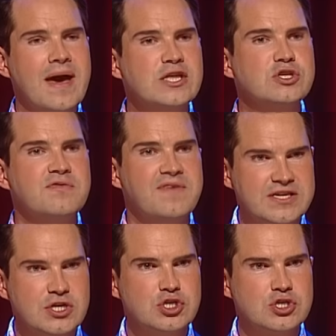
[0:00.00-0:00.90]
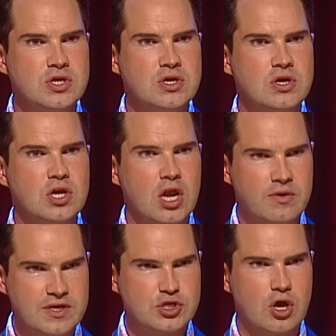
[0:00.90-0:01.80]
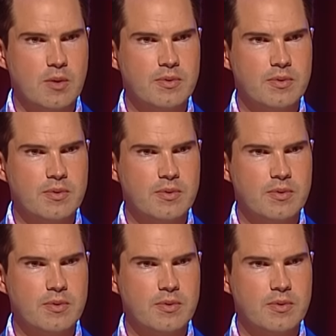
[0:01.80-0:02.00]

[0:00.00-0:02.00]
manage a fetish clothing shop?